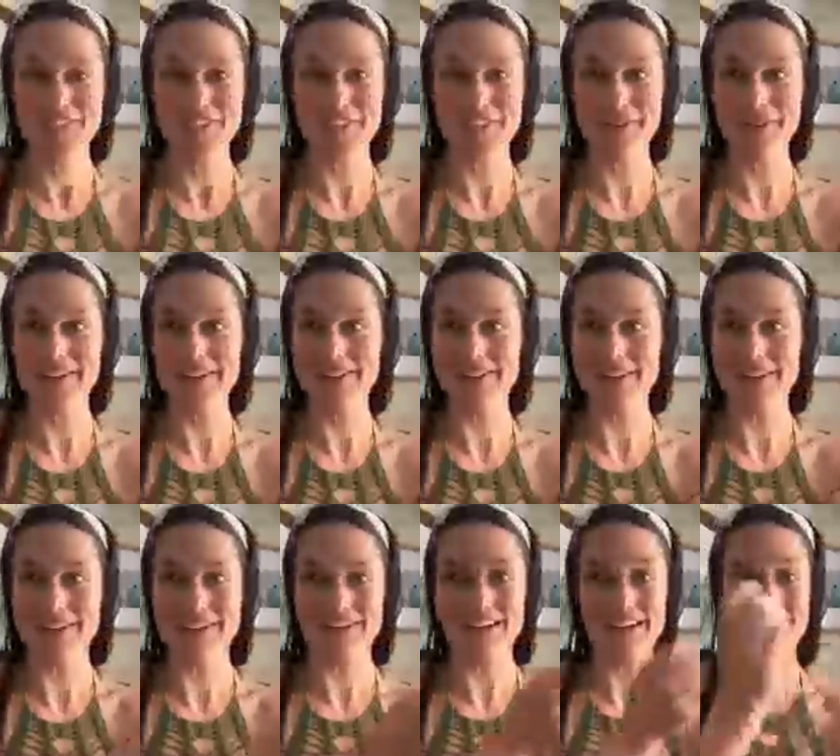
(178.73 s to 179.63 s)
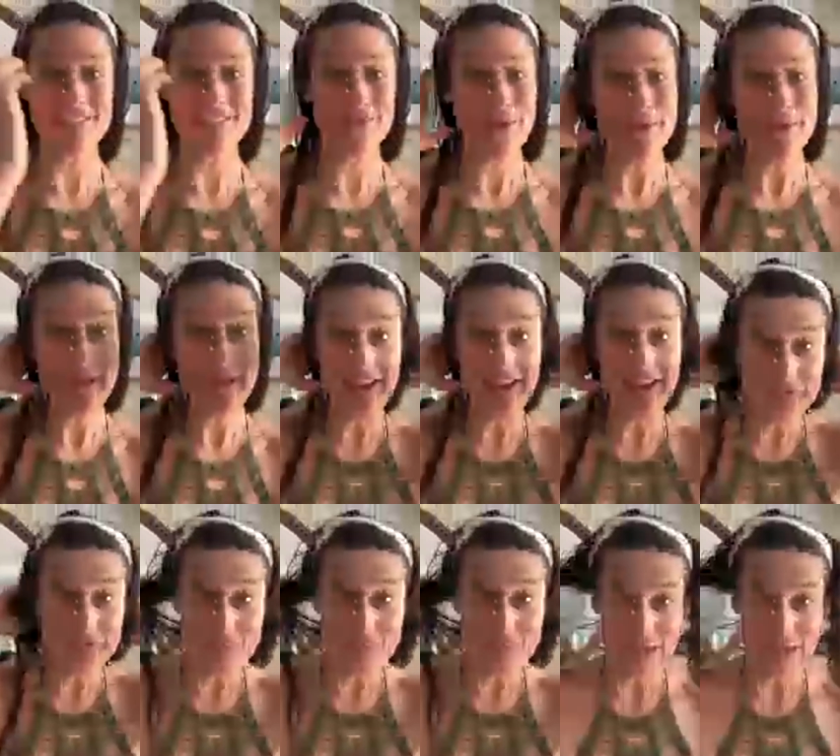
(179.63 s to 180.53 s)
a good way to start the day. That's why my hair is
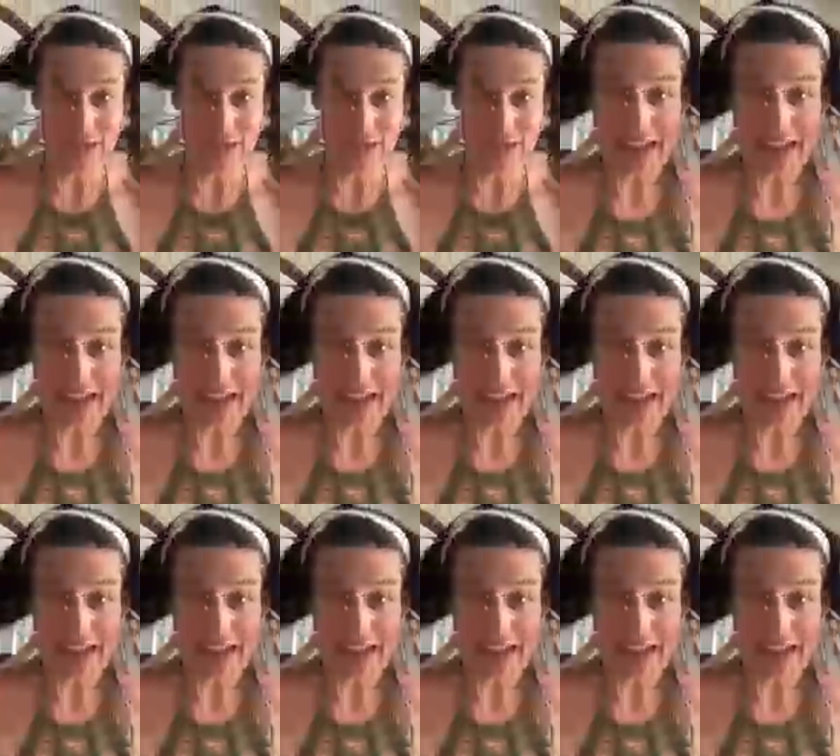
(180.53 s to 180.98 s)
wet. My hair